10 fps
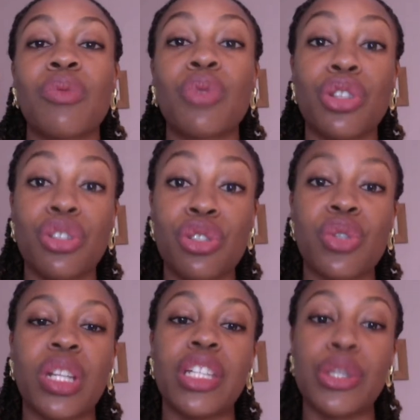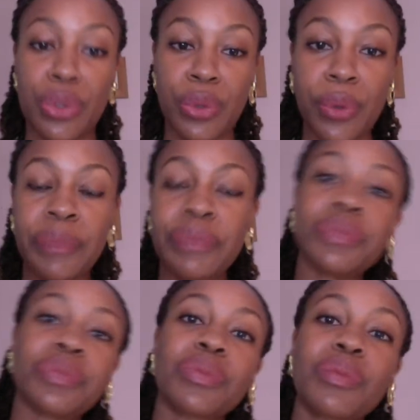would usually do.
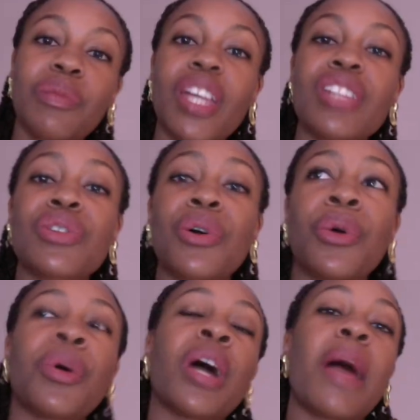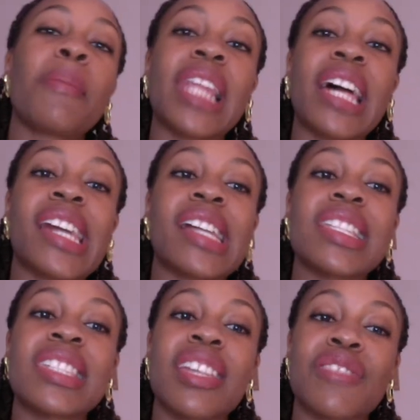So plan
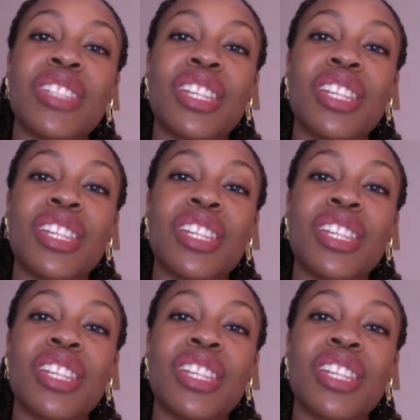and save